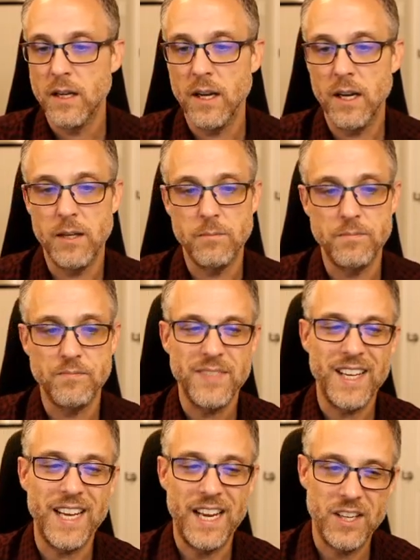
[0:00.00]

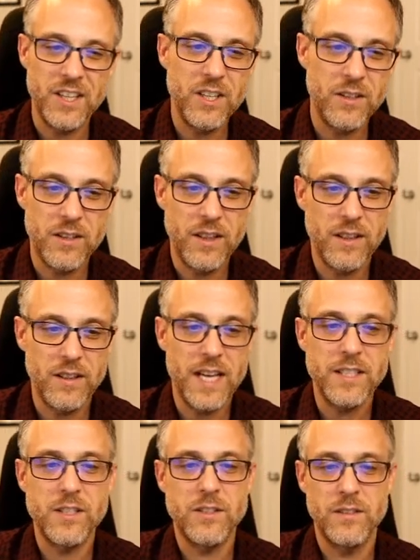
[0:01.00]
Again,
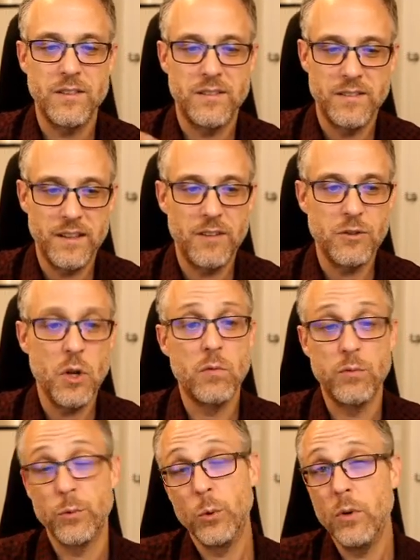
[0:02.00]
there's no
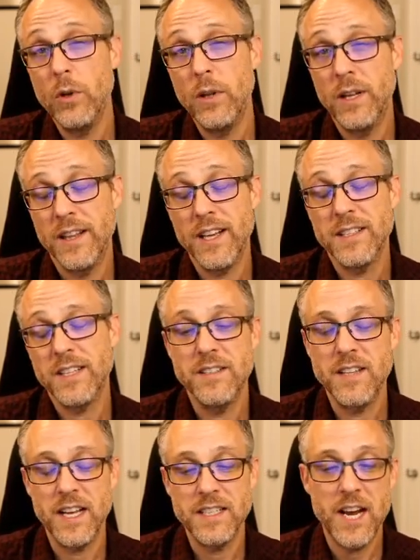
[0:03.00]
rule that
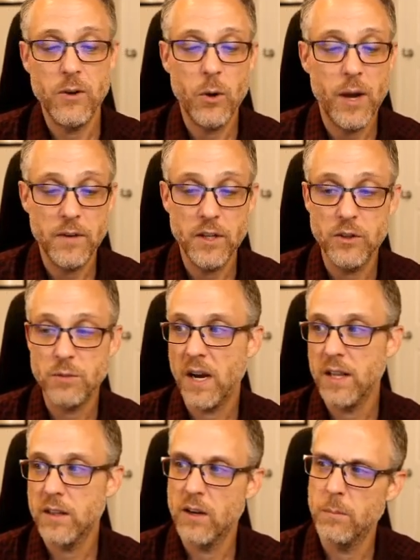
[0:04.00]
says that's how you have to use
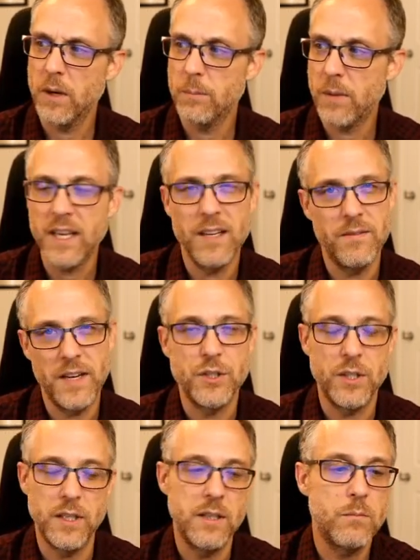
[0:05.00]
Python, but by
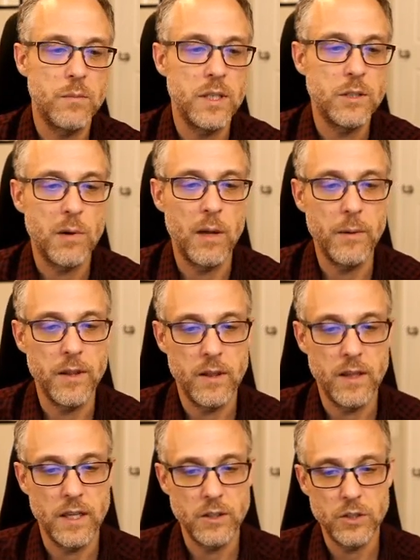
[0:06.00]
convention, it's probably the
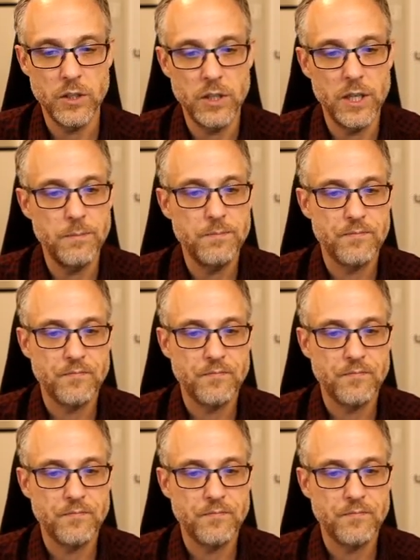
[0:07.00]
thing you should do.